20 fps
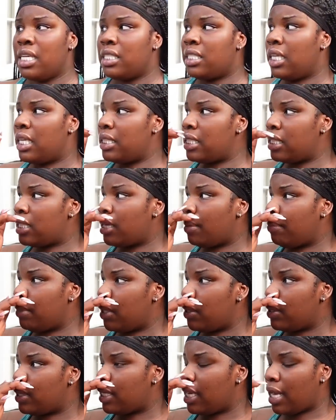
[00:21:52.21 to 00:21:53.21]
To listen to
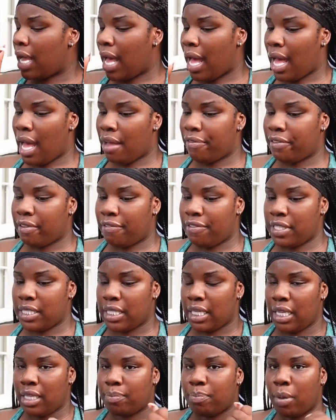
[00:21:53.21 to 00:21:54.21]
music, I have to
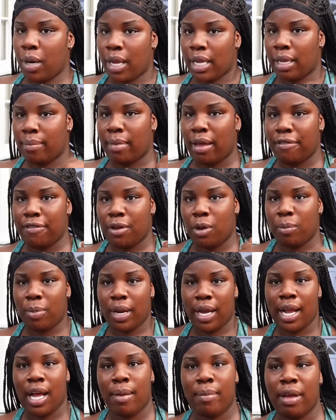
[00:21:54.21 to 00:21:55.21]
physically plug in my phone,
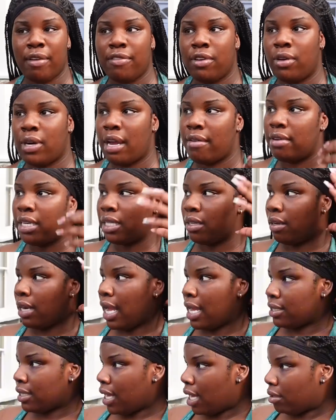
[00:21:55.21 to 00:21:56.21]
plug out my phone. I really don't
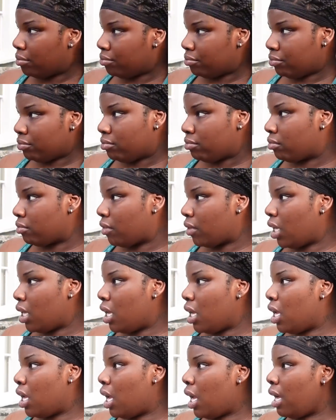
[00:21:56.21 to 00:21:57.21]
like that.
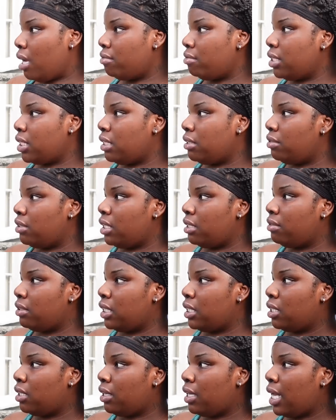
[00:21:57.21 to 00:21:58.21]
I really, really,
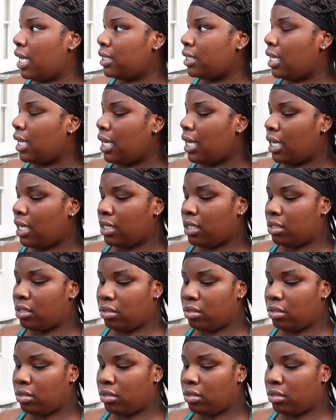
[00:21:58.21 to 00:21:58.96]
really don't like that. Like,